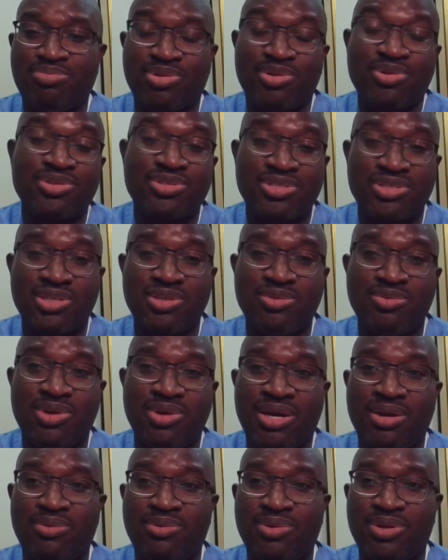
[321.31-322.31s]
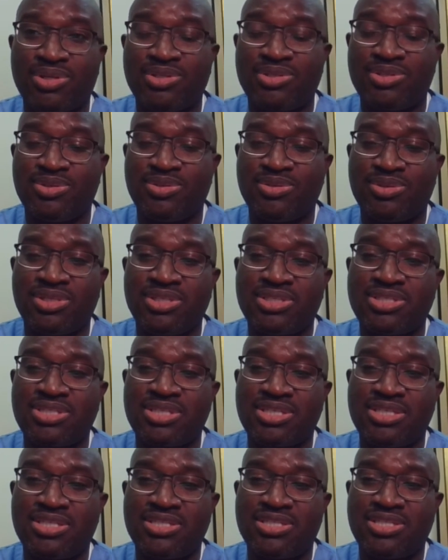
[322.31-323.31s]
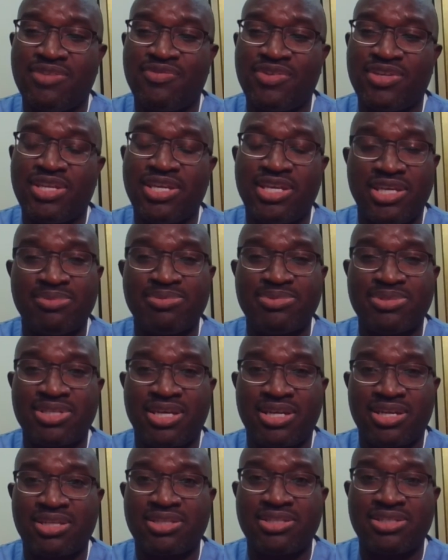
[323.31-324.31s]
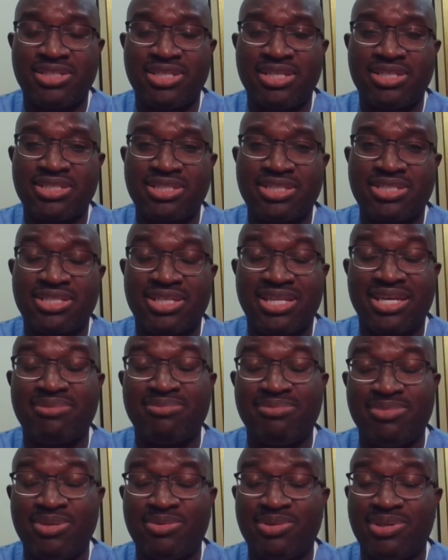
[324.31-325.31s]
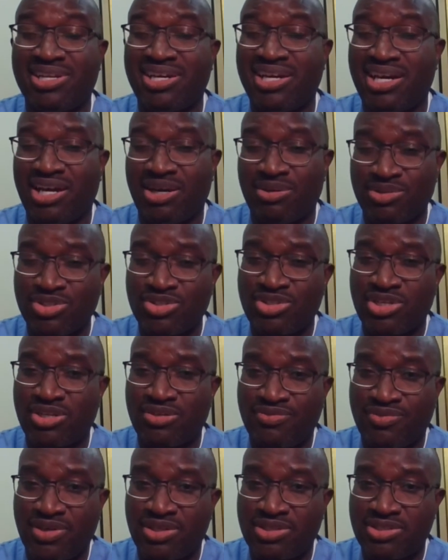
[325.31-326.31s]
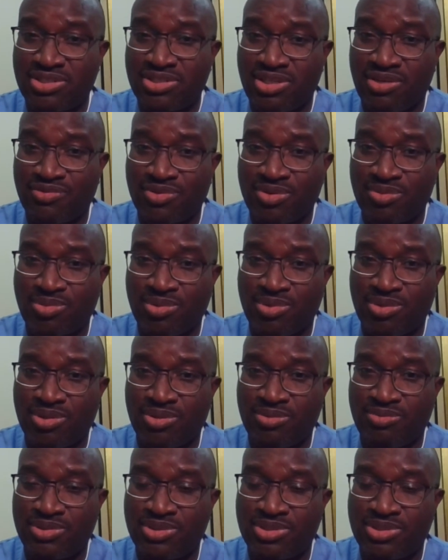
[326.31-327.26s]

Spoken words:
personally why I want to do this is if it helps another dentist like me when I was trying to find a software program,